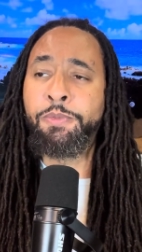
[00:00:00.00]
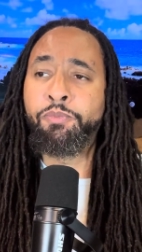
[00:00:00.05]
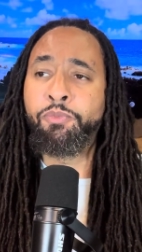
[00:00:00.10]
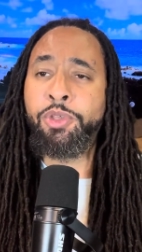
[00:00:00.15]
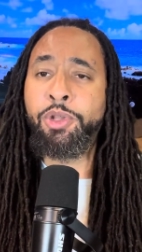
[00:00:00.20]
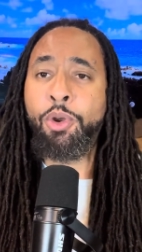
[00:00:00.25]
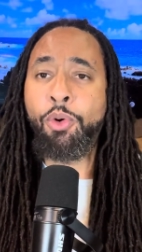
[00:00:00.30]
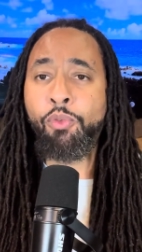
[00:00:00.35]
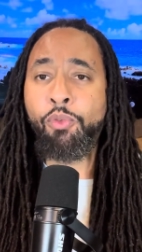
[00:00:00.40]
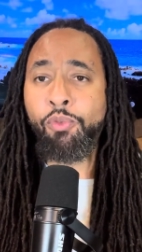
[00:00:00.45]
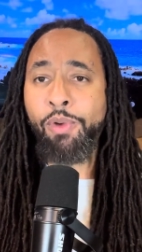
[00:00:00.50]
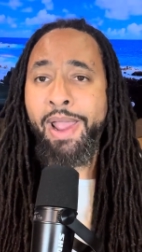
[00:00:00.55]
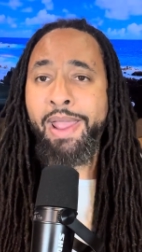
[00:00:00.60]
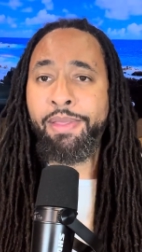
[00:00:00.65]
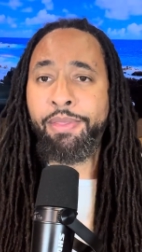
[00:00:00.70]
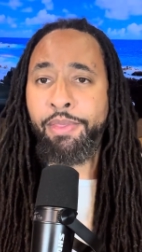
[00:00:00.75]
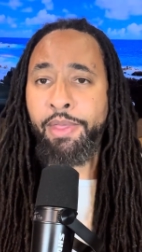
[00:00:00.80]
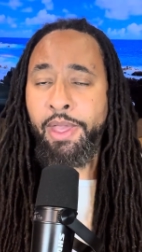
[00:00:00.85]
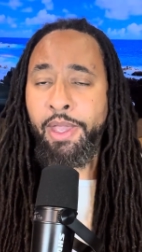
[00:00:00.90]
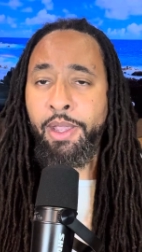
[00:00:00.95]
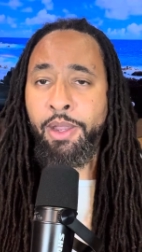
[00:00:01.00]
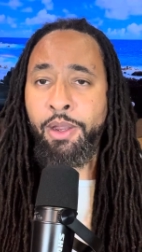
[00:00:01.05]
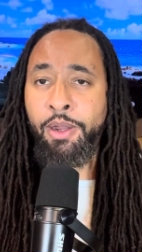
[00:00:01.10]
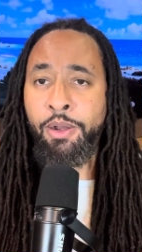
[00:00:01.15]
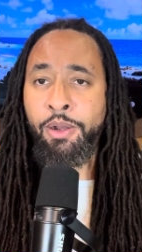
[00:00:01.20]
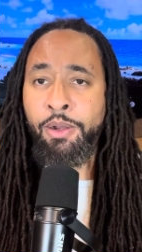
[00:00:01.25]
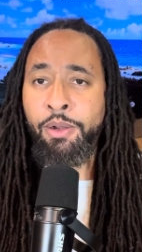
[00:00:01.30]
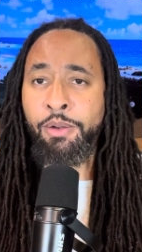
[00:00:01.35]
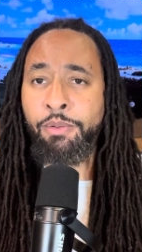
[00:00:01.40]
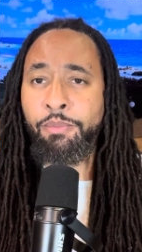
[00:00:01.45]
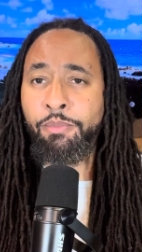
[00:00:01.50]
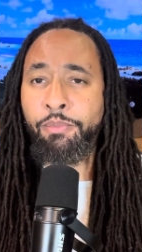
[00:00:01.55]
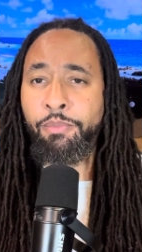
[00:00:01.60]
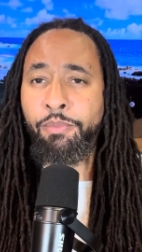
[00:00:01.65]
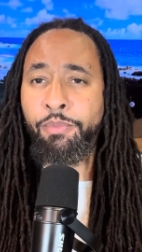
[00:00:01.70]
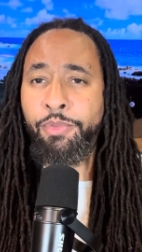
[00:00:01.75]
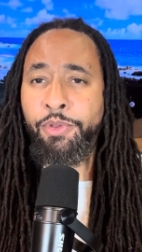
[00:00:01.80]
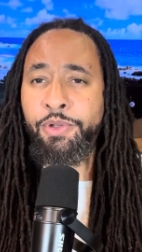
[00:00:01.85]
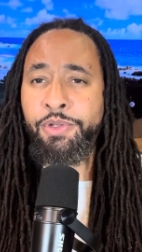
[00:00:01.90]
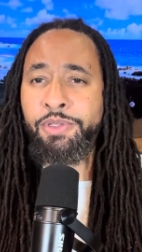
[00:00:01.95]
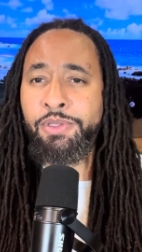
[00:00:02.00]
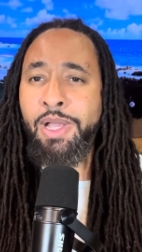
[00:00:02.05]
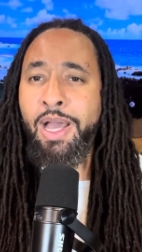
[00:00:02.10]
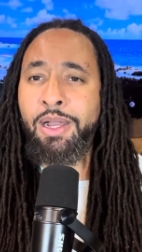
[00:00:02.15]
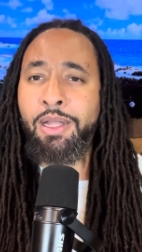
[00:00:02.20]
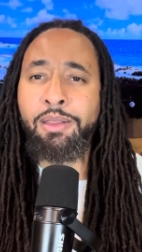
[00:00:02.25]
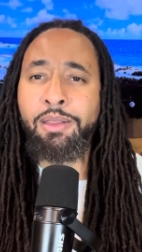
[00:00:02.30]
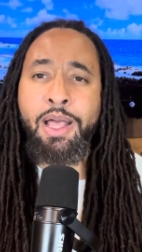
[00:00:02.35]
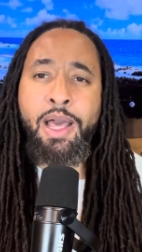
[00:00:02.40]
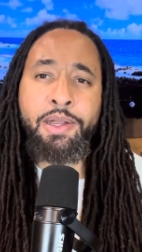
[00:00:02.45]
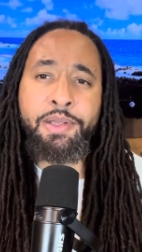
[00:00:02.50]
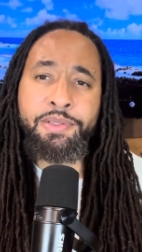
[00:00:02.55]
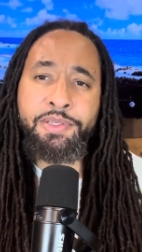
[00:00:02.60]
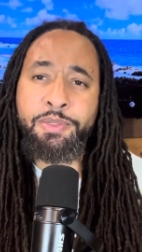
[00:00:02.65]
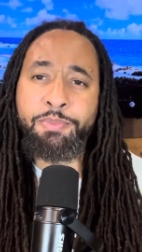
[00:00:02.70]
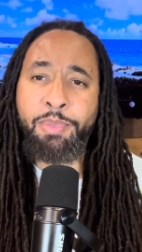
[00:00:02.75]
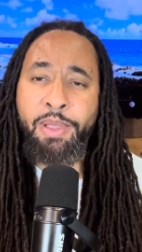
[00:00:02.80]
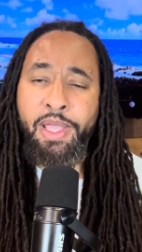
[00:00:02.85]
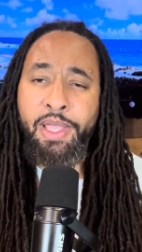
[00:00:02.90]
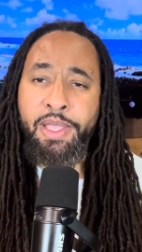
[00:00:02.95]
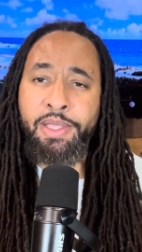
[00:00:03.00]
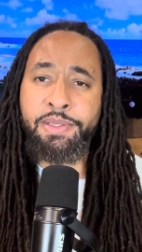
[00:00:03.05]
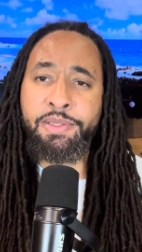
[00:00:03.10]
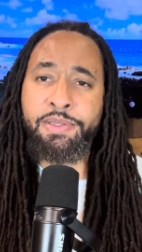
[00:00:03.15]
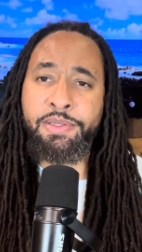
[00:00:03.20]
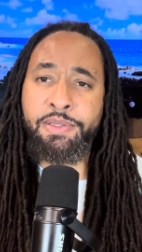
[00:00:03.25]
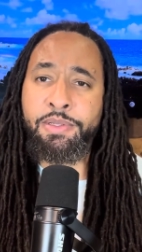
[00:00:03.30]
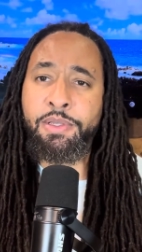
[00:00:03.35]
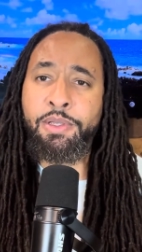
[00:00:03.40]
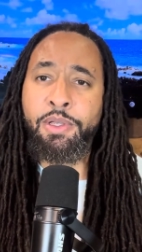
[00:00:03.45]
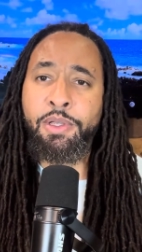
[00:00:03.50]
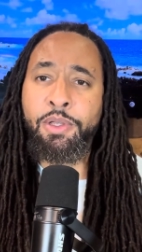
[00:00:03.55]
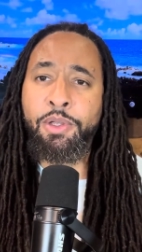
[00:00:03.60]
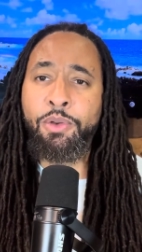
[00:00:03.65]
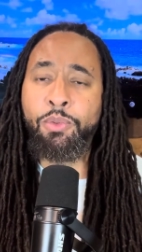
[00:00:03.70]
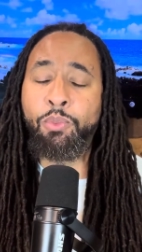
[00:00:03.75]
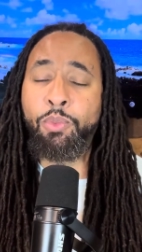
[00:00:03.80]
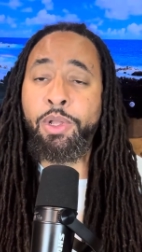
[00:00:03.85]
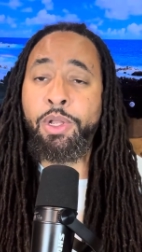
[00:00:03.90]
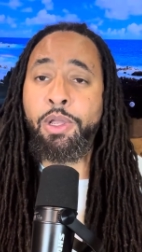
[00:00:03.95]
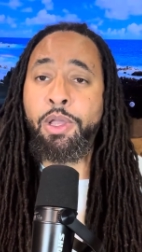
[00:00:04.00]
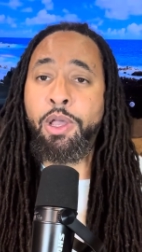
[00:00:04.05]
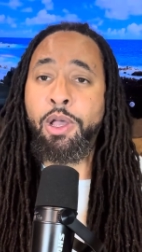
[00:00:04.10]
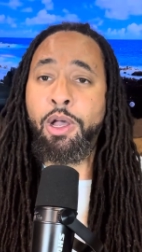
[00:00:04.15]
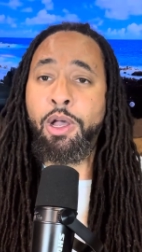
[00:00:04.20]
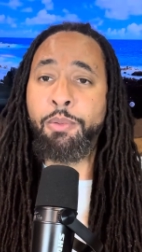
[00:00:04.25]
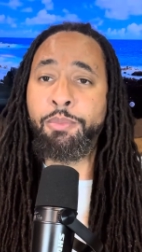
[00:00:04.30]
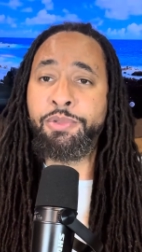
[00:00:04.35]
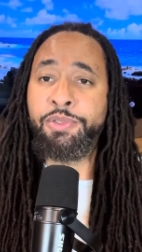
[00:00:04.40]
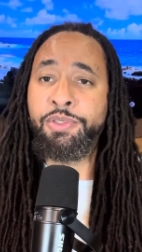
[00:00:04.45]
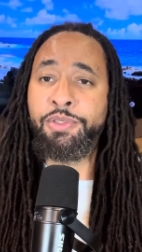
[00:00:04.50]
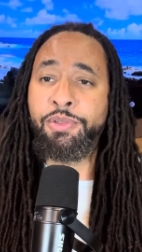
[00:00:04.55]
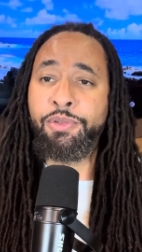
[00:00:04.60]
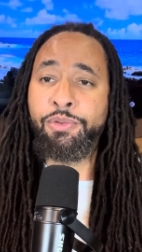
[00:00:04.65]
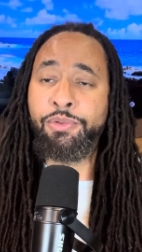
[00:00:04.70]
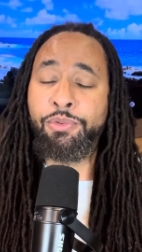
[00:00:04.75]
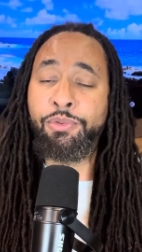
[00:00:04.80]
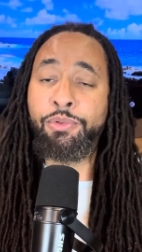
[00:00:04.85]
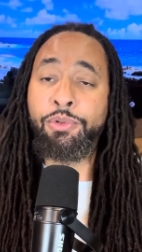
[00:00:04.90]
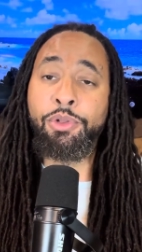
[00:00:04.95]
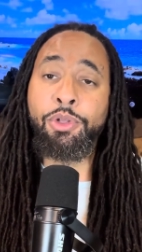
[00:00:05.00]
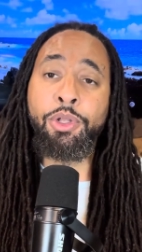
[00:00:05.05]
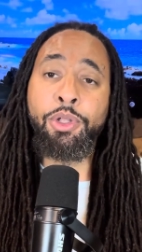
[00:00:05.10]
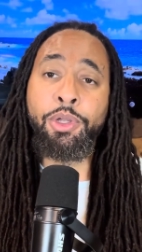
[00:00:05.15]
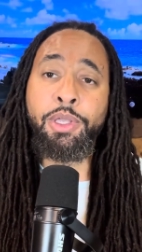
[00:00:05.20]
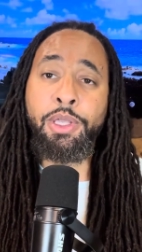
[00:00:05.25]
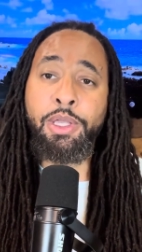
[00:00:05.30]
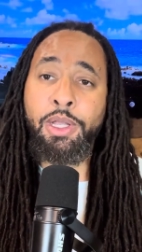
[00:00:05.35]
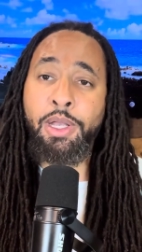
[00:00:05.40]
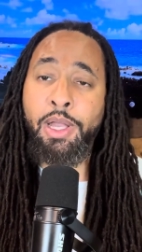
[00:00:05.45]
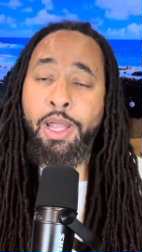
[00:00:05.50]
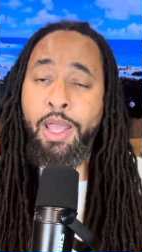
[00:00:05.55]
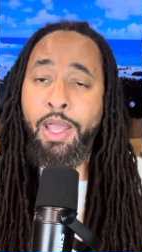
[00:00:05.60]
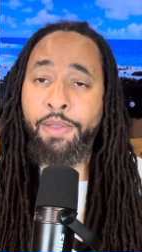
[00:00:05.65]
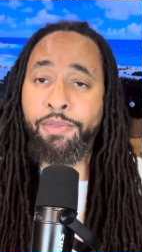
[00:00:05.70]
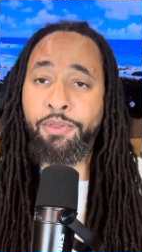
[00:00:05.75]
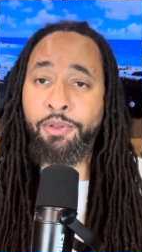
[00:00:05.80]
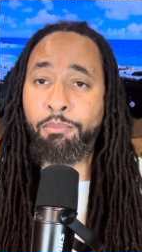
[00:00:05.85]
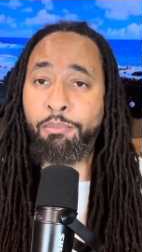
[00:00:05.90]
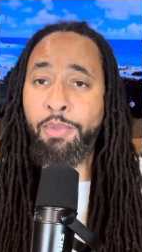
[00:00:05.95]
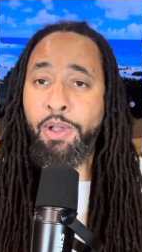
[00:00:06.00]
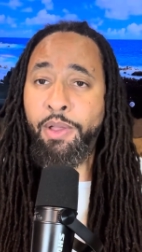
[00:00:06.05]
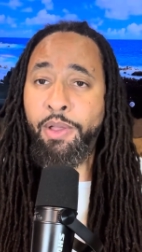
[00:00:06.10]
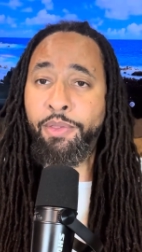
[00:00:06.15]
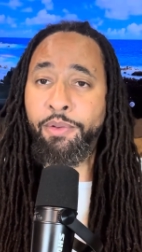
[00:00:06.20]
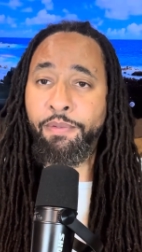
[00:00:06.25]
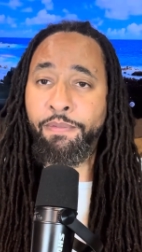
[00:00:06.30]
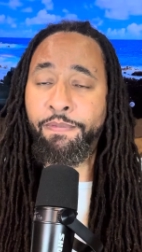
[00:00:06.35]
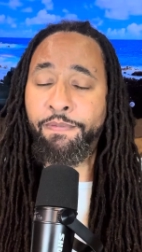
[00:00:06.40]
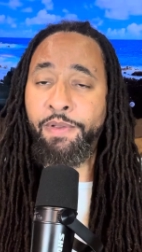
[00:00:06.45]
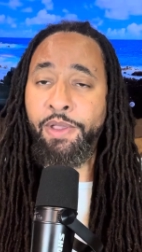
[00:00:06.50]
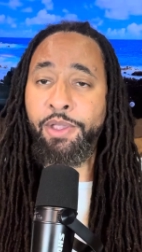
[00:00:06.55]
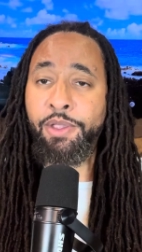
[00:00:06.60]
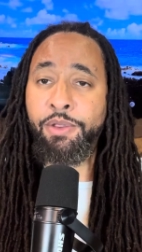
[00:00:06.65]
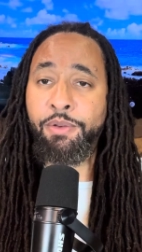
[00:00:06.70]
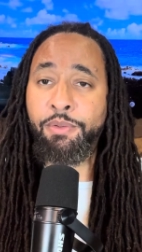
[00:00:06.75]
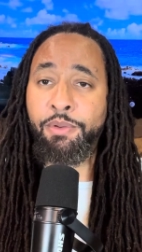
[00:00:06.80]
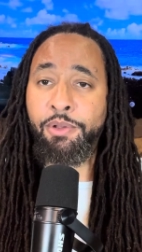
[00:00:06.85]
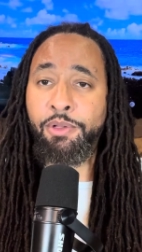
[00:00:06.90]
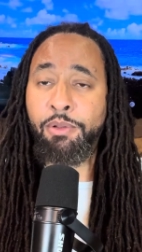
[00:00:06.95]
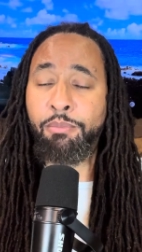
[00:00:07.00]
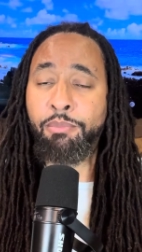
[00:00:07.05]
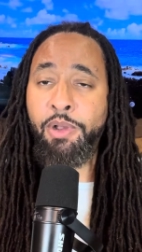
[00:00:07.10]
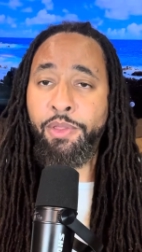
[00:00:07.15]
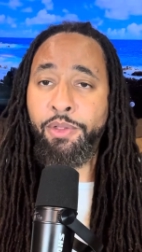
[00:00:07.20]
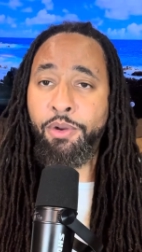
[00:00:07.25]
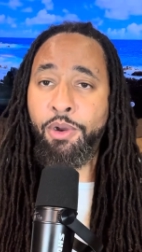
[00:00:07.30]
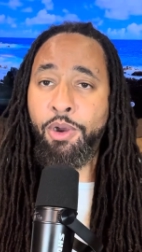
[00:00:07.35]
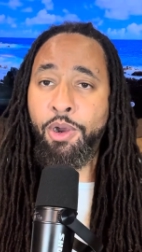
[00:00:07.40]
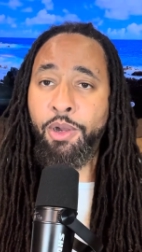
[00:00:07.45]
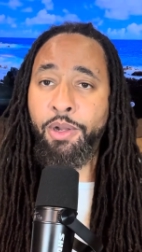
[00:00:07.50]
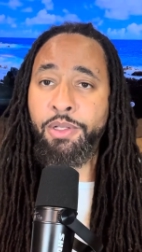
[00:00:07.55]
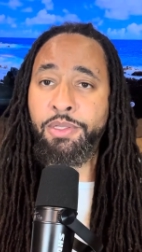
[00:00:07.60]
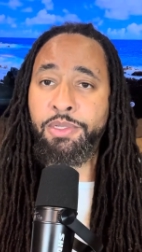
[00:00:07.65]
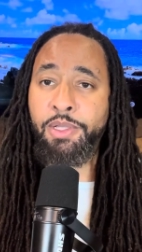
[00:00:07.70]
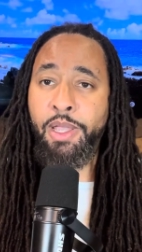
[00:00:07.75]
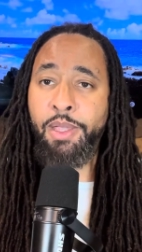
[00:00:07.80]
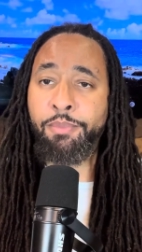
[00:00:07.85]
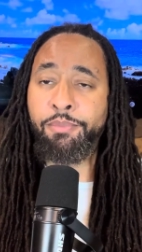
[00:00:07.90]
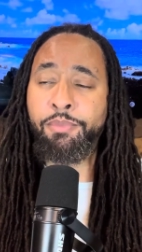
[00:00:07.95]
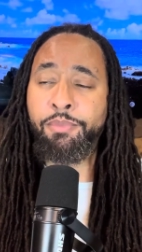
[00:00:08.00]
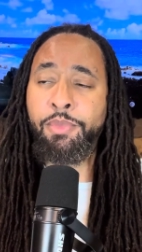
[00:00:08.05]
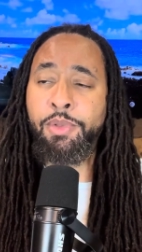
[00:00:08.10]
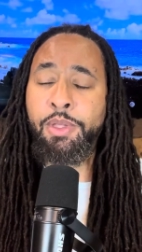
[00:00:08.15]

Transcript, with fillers: you know right there there's not a lot of space when it comes to looking at the mother figure and the mother archetype